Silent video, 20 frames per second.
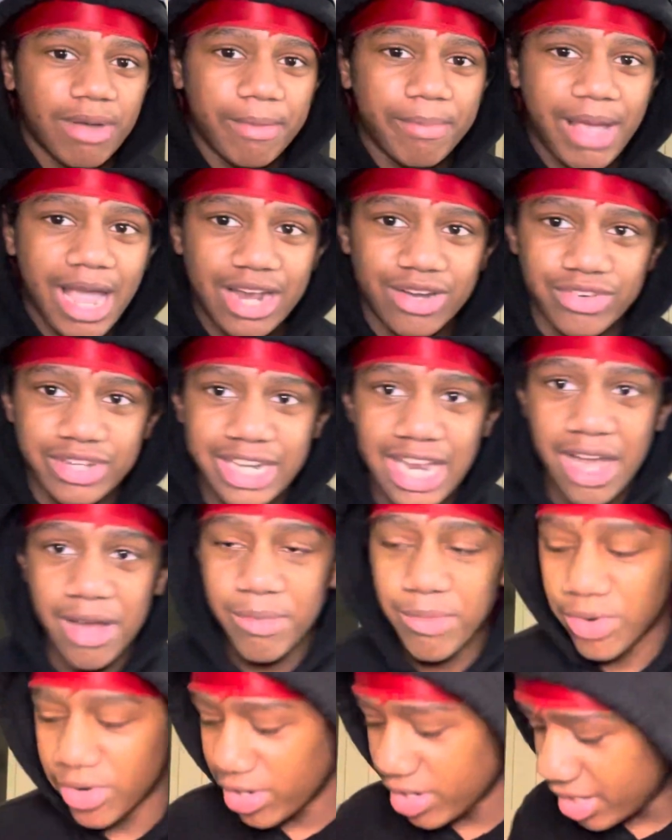battery now,
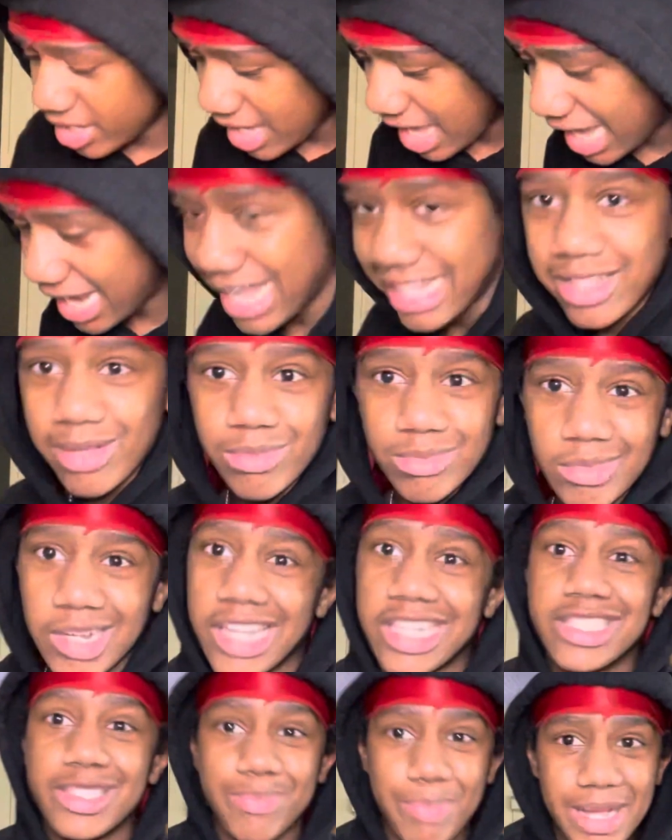boy. I got them
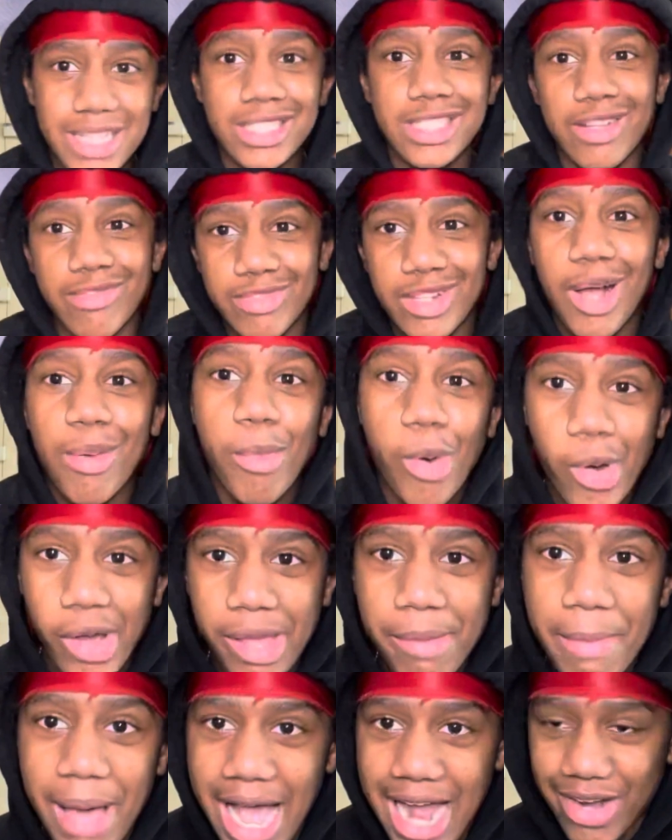expensive AA
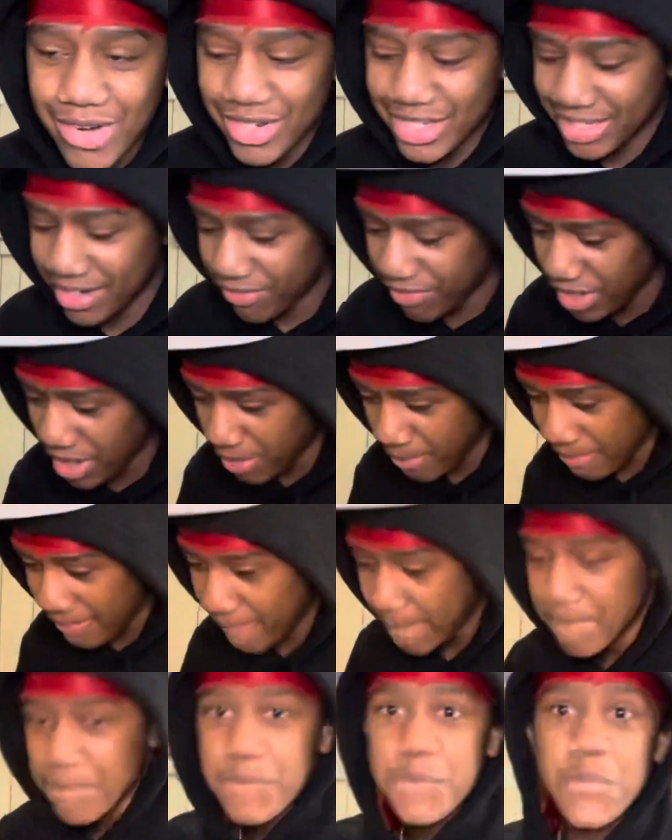batteries. You feel me?
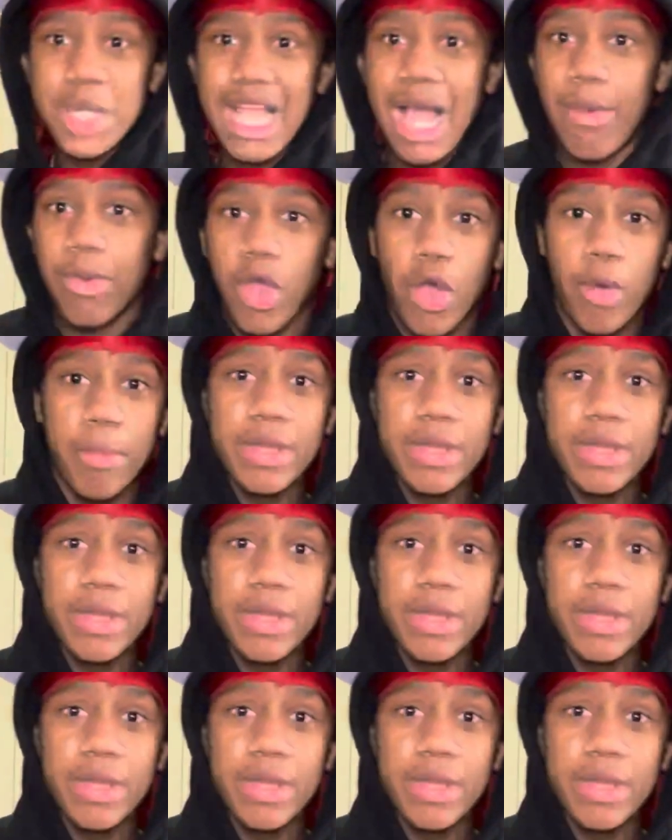But yeah, we're going to be